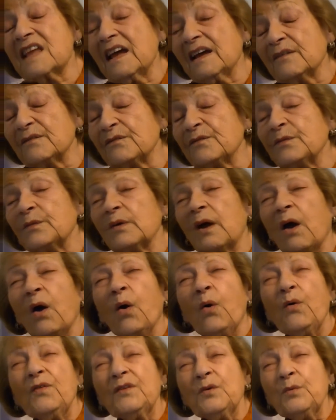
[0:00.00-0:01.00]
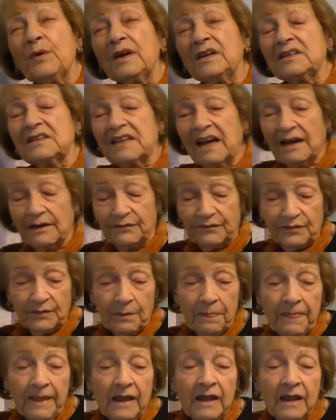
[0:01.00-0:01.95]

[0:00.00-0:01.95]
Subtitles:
tough, all the way tough,